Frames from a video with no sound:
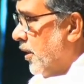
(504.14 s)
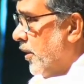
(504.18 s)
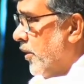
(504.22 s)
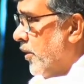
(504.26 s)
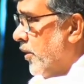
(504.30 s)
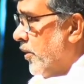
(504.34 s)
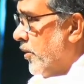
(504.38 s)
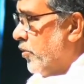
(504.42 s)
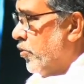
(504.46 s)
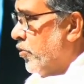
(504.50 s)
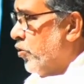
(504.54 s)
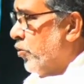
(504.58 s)

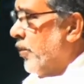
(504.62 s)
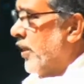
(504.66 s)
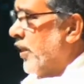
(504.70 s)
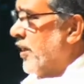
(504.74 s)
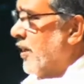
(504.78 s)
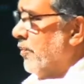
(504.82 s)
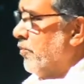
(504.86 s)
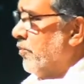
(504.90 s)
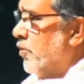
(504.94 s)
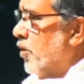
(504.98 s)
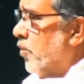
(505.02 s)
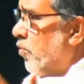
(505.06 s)
to
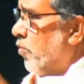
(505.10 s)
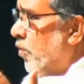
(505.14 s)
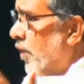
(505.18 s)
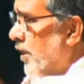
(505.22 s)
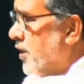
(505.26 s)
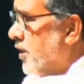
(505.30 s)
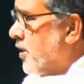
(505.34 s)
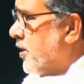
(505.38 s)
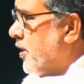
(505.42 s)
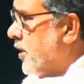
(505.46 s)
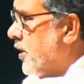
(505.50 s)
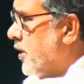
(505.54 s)
become the
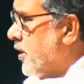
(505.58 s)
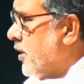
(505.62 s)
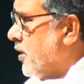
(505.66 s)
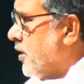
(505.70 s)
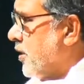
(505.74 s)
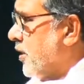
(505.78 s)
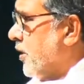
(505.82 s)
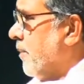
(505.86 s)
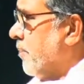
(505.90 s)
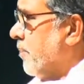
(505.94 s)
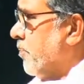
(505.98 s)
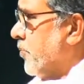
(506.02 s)

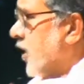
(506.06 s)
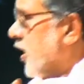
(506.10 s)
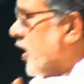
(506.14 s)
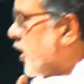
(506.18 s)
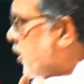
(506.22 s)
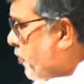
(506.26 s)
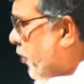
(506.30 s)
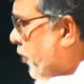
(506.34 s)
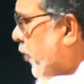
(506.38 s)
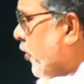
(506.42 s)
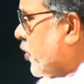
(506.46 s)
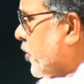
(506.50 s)
voices, the
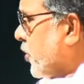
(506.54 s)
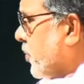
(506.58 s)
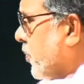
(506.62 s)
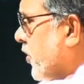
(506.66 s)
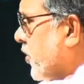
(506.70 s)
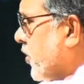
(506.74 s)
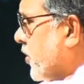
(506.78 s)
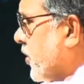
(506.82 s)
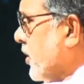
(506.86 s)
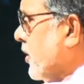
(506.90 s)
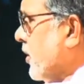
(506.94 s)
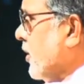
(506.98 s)

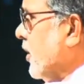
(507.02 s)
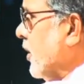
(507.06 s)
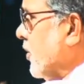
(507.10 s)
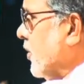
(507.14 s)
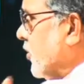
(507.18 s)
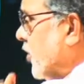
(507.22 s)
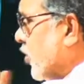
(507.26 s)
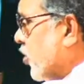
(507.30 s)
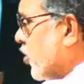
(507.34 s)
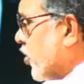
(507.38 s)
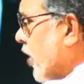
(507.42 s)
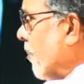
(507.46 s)
spokesperson,
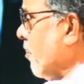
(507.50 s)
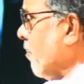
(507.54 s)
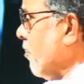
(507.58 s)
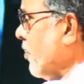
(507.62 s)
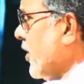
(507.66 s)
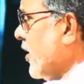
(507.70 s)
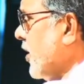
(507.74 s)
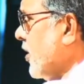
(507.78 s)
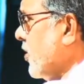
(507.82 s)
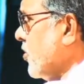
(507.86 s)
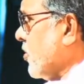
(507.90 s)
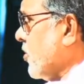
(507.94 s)
the
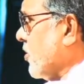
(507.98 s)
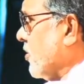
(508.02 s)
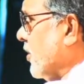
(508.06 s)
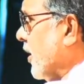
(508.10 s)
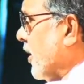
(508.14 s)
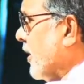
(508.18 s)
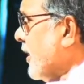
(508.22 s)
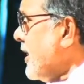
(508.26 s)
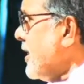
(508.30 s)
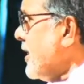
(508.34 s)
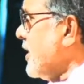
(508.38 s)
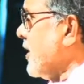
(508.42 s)
champions, the
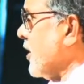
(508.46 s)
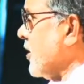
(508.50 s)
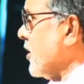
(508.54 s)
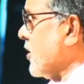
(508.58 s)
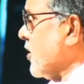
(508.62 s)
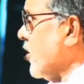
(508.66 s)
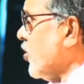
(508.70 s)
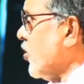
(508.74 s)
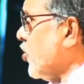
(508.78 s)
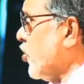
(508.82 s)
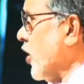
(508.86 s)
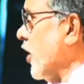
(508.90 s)
leaders
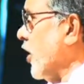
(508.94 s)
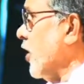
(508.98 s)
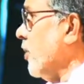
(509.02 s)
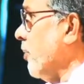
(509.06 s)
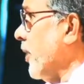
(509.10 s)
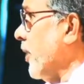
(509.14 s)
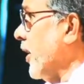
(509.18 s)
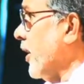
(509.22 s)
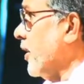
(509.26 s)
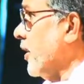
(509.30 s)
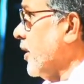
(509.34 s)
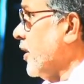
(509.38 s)
and change
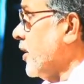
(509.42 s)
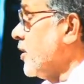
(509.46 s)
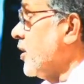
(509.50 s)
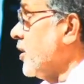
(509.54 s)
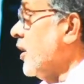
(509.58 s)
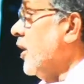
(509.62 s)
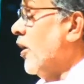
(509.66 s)
makers